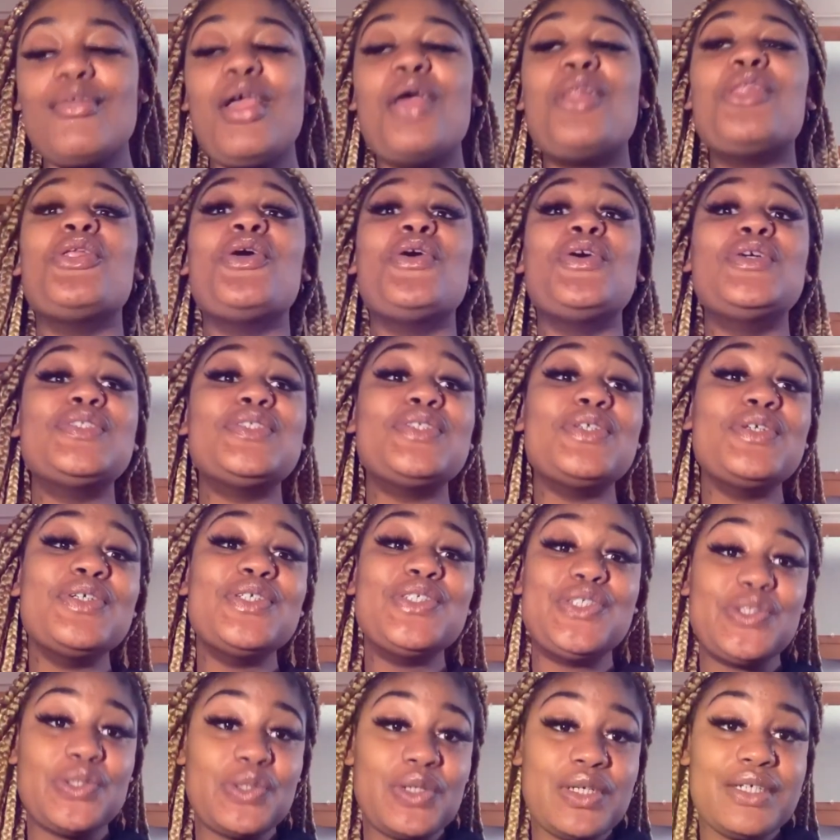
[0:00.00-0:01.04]
Long story
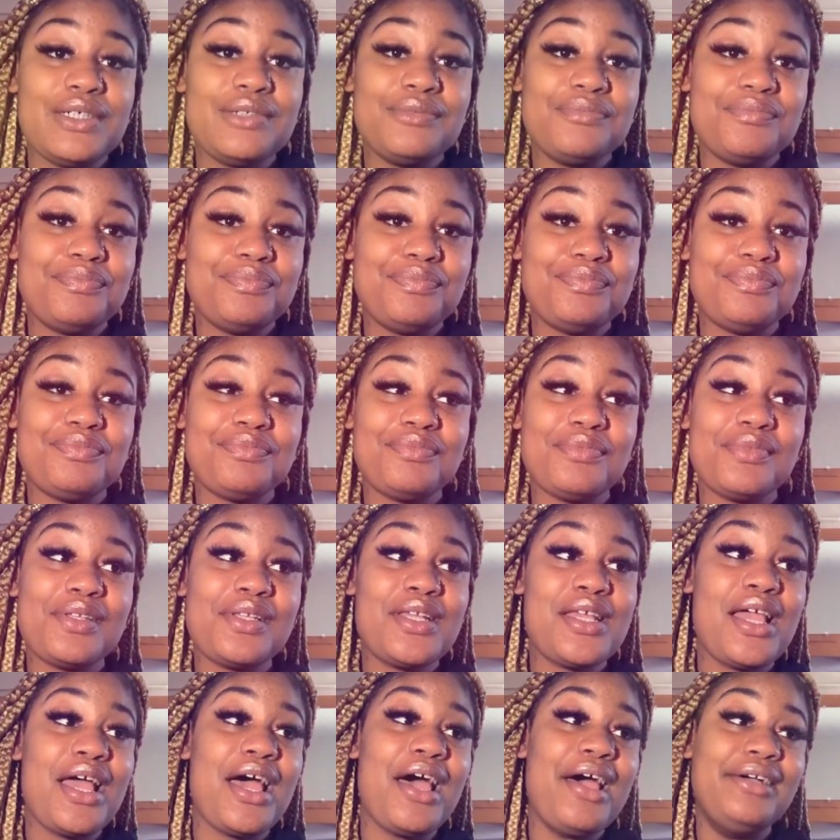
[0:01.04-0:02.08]
short,
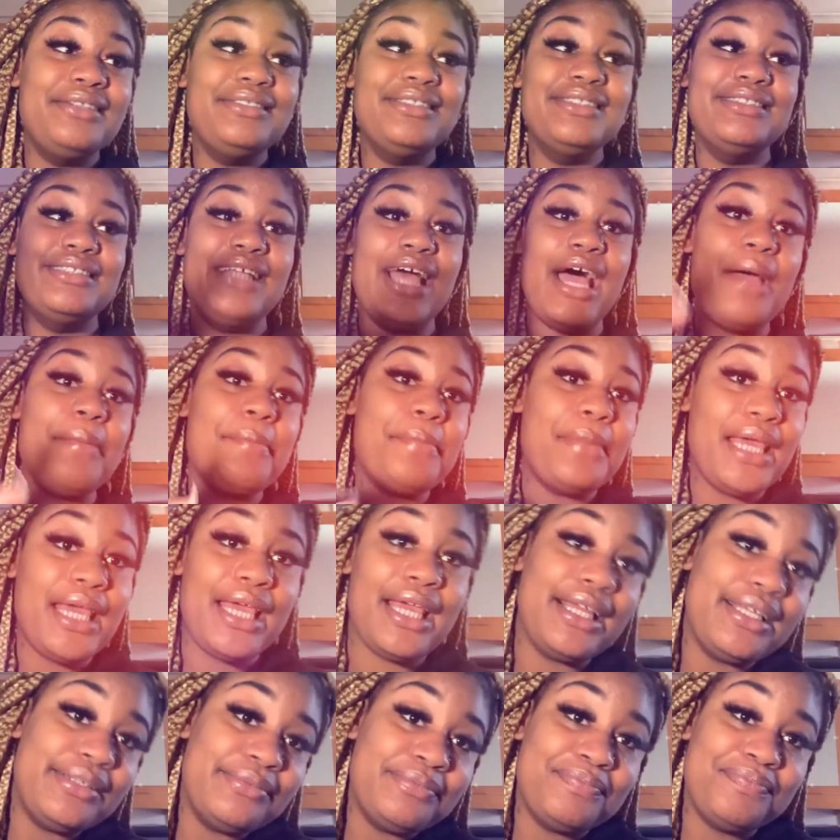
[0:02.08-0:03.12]
that
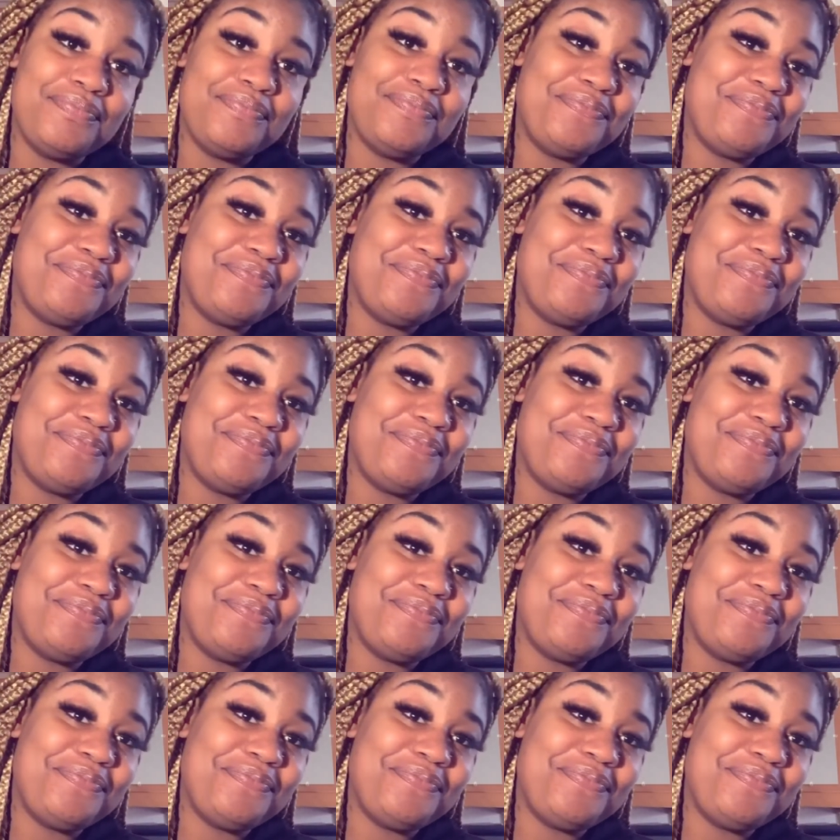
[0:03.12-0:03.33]
man